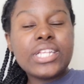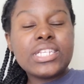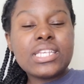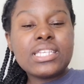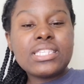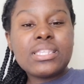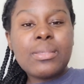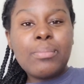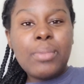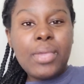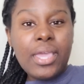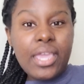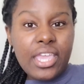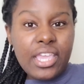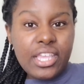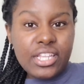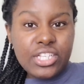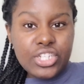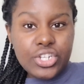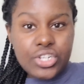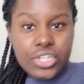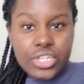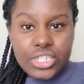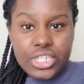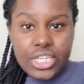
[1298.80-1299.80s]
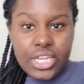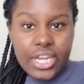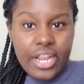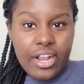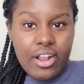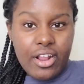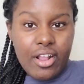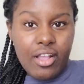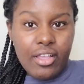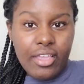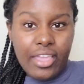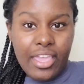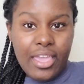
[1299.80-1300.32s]
is a big tradition
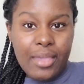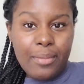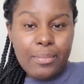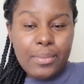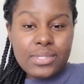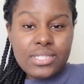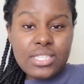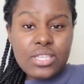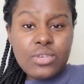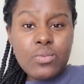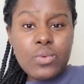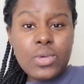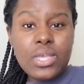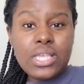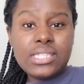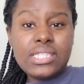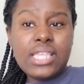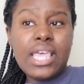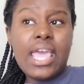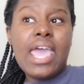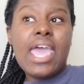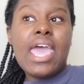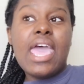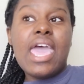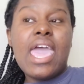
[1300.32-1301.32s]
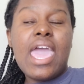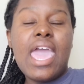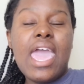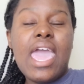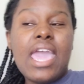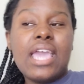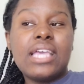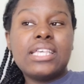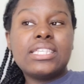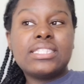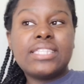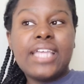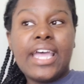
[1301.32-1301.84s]
here on campus. It was
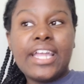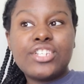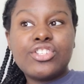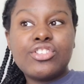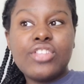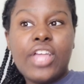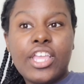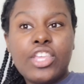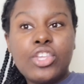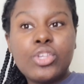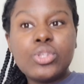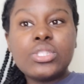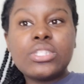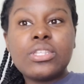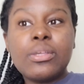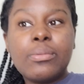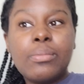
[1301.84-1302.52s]
a statue that used to